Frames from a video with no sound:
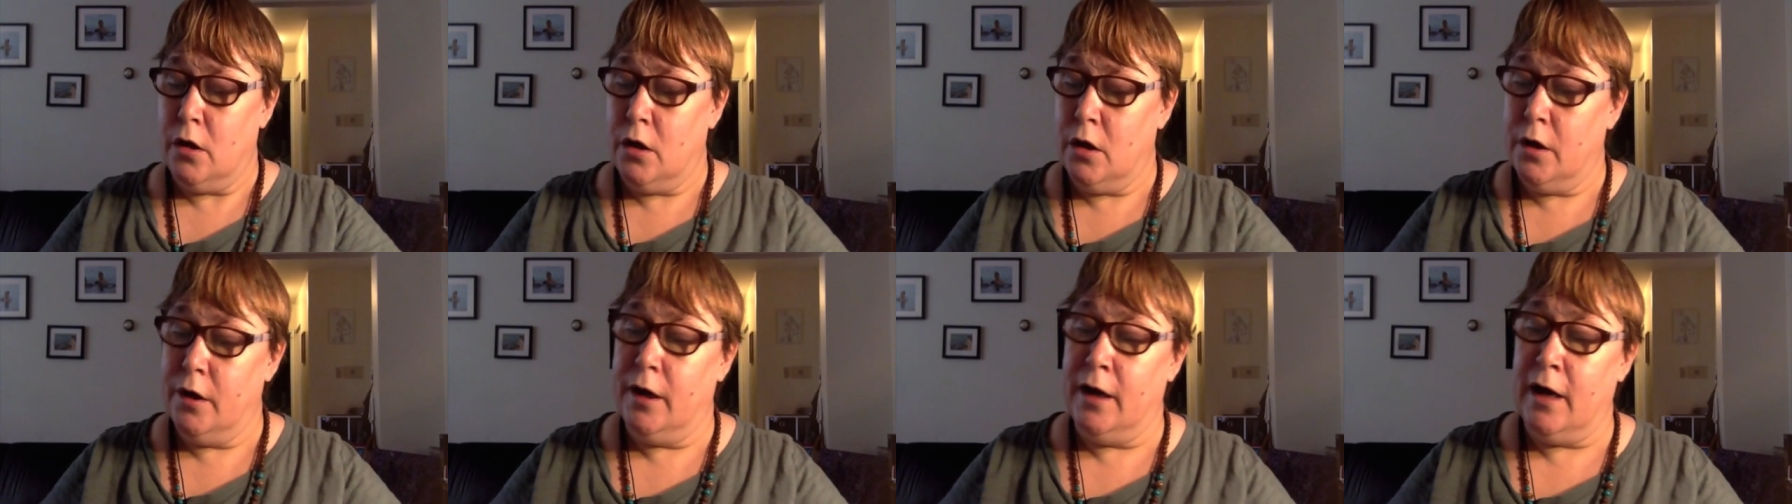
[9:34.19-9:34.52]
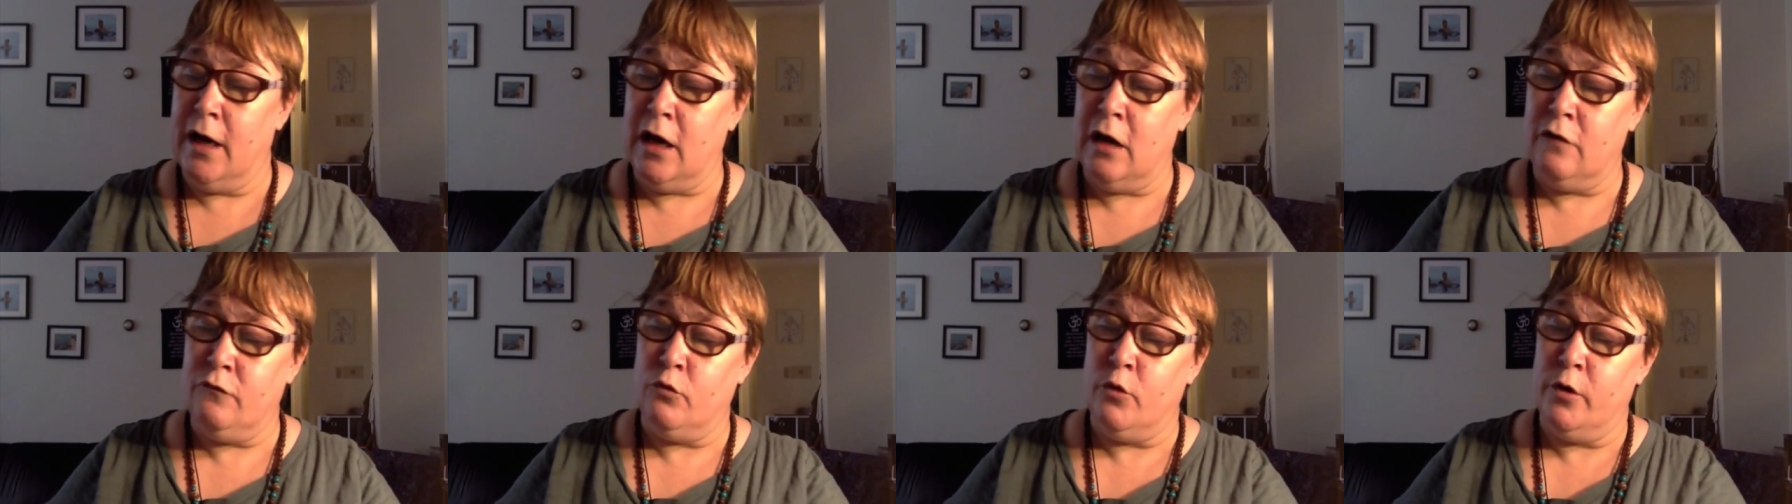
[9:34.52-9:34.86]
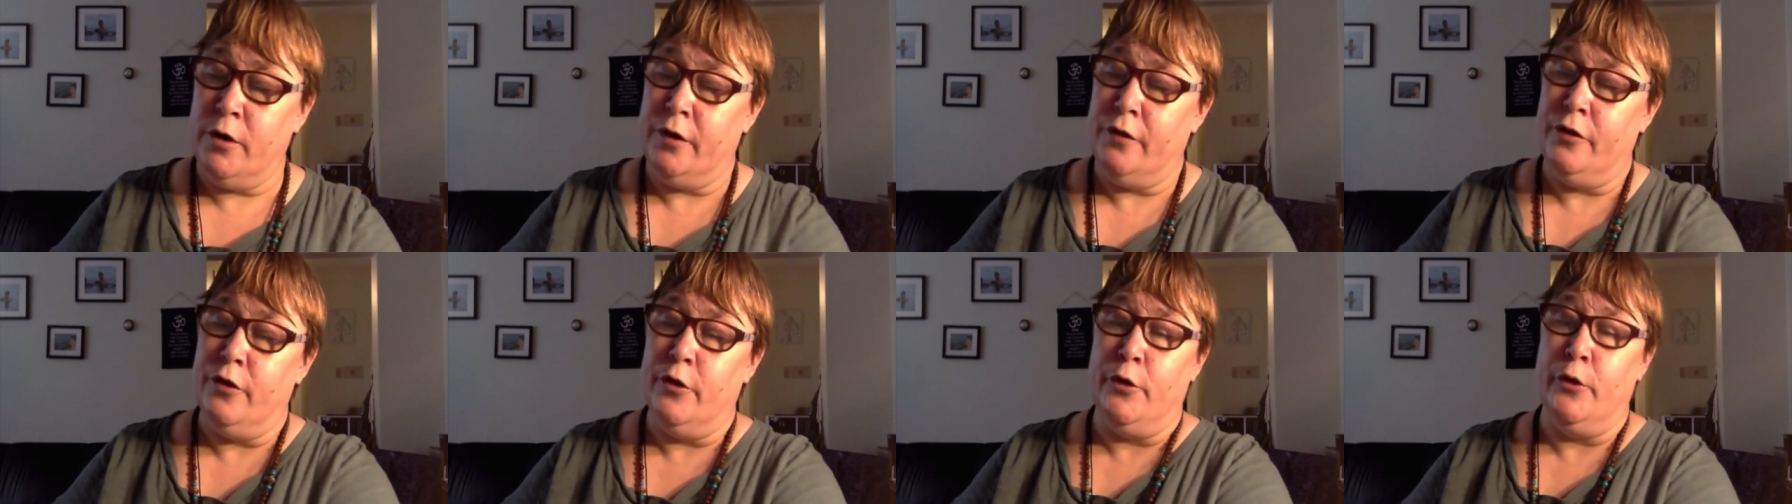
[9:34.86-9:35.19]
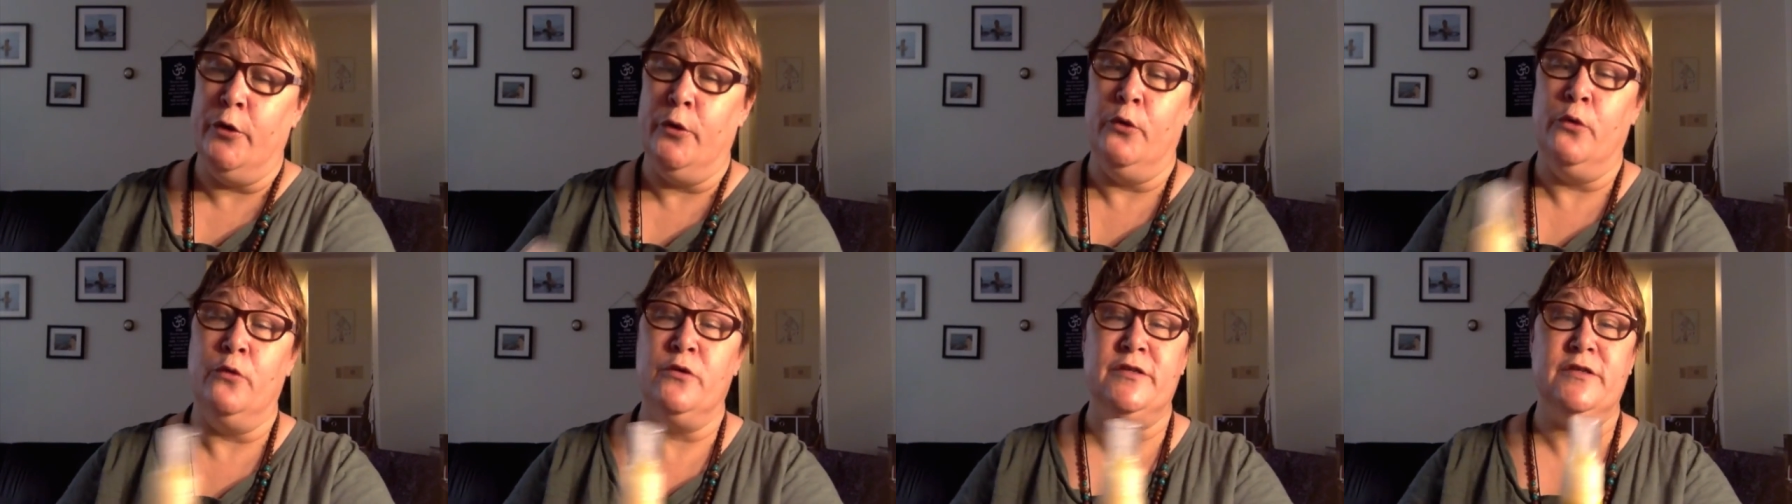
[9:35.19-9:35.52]
And I have one of
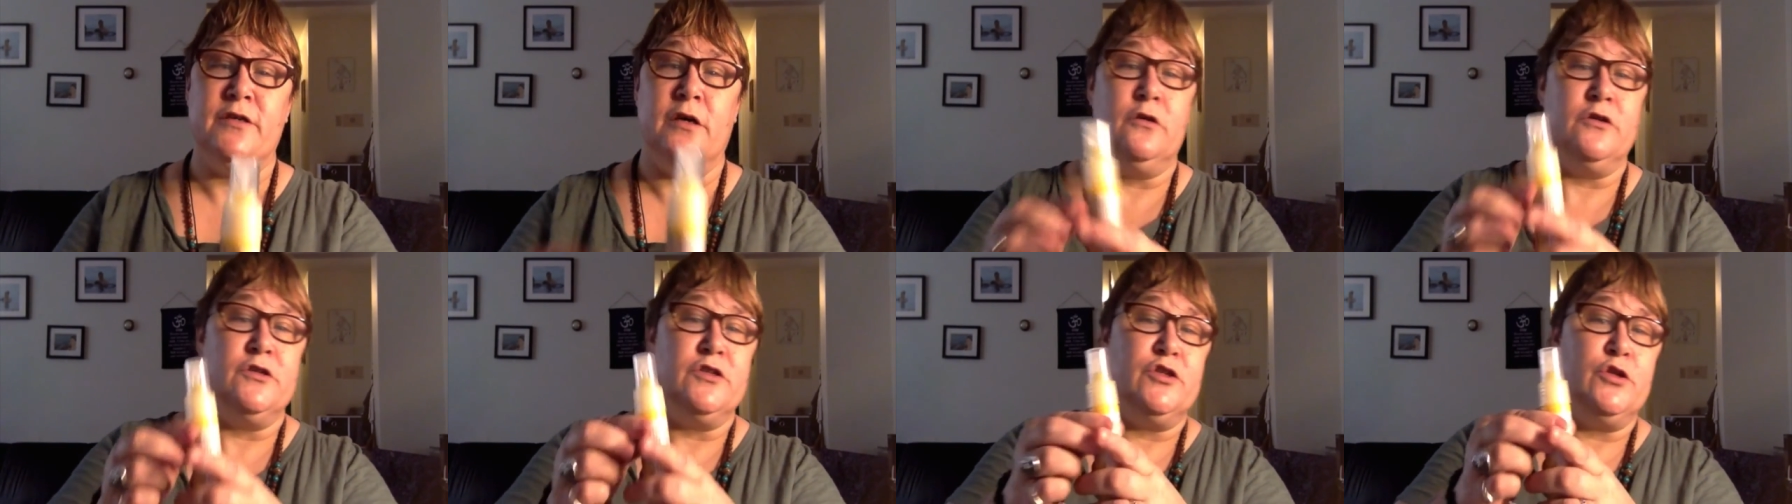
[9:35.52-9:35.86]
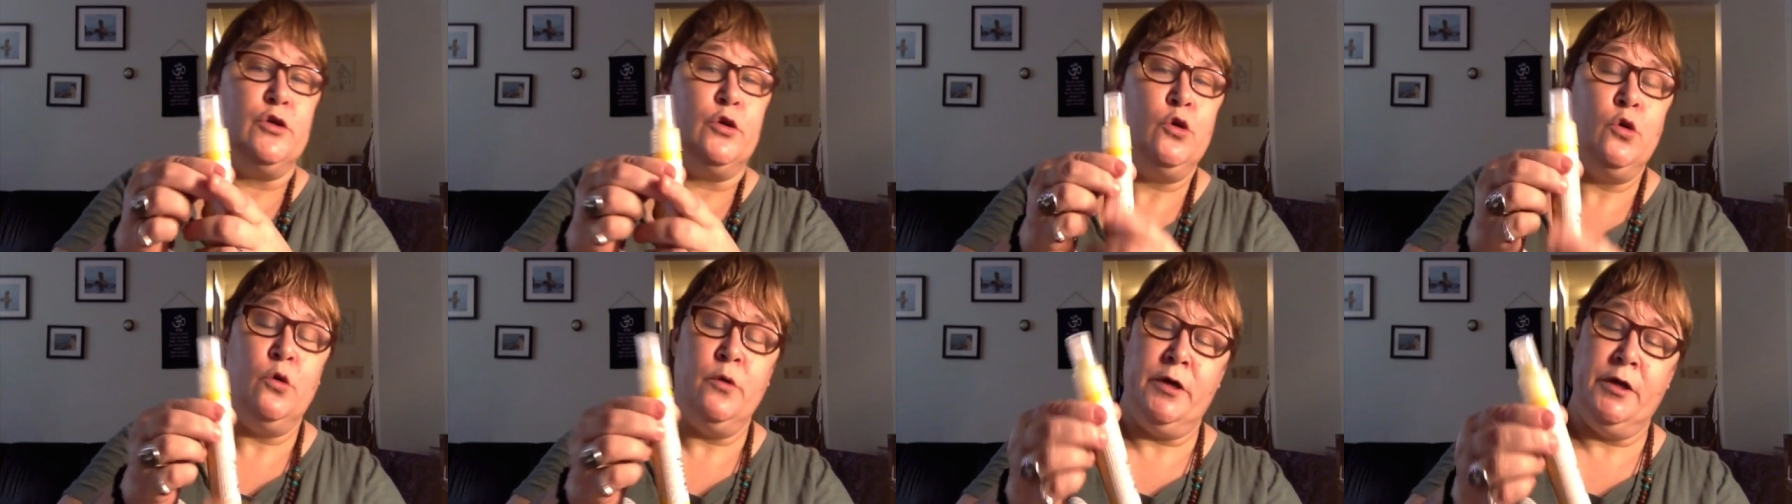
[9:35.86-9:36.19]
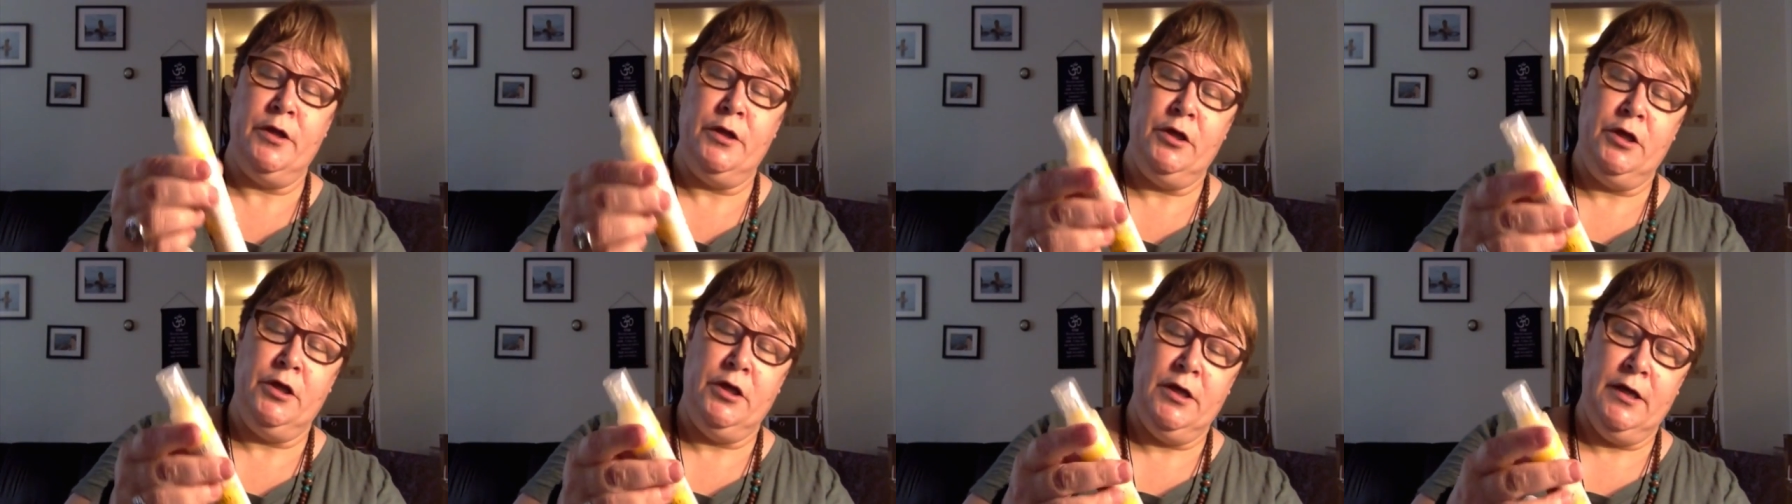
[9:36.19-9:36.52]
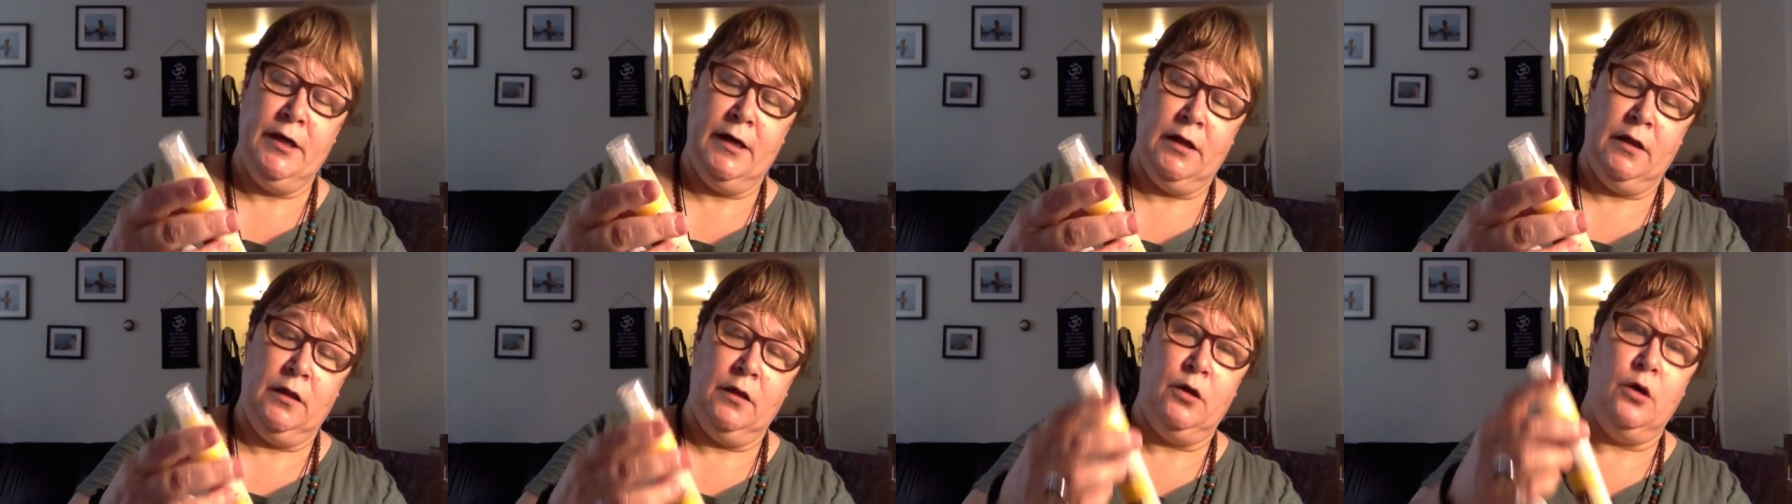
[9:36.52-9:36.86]
those also in
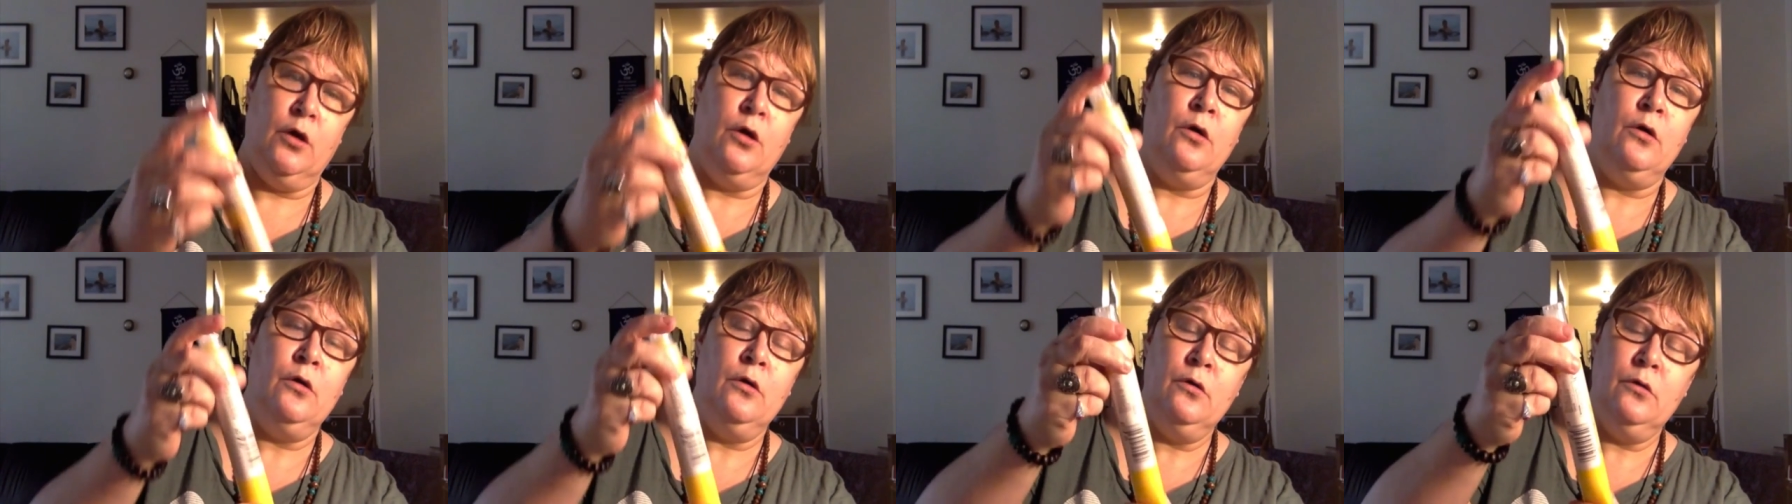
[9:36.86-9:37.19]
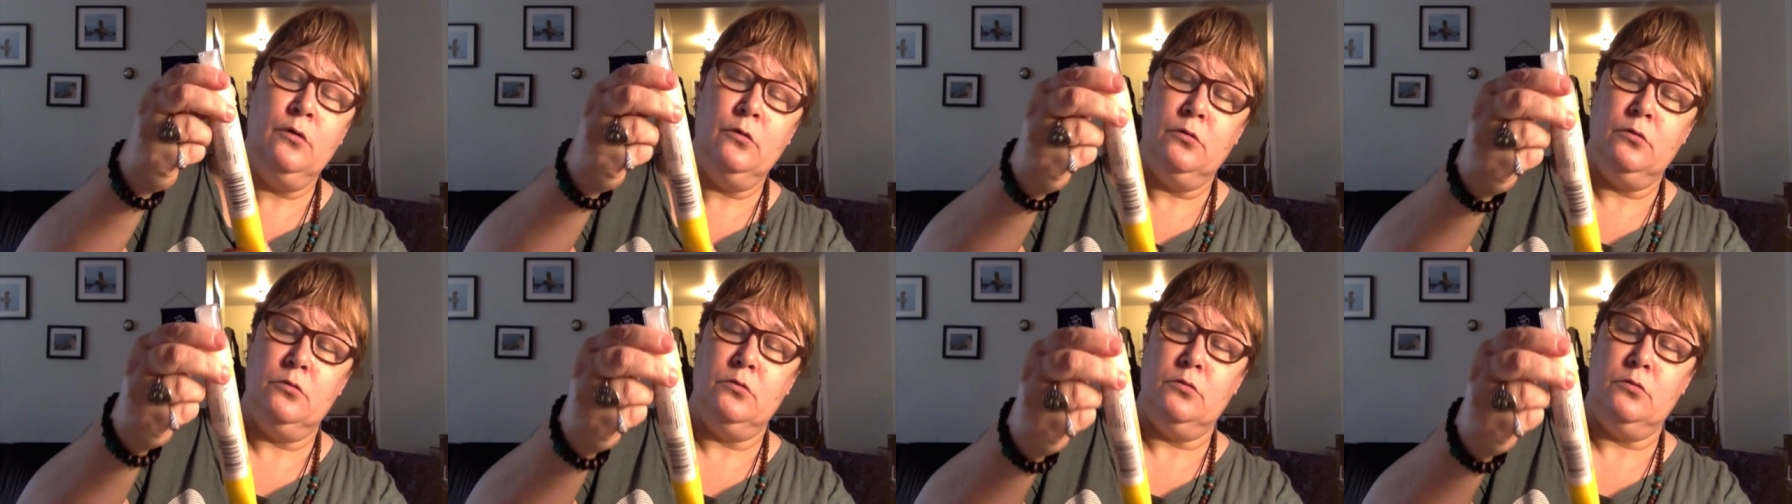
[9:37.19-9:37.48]
yellow